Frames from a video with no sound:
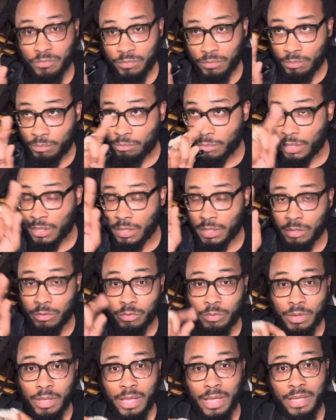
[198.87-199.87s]
many
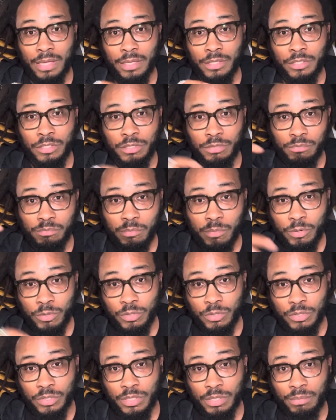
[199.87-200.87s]
Luga to
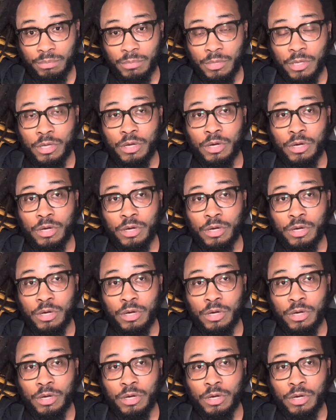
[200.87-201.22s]
merge them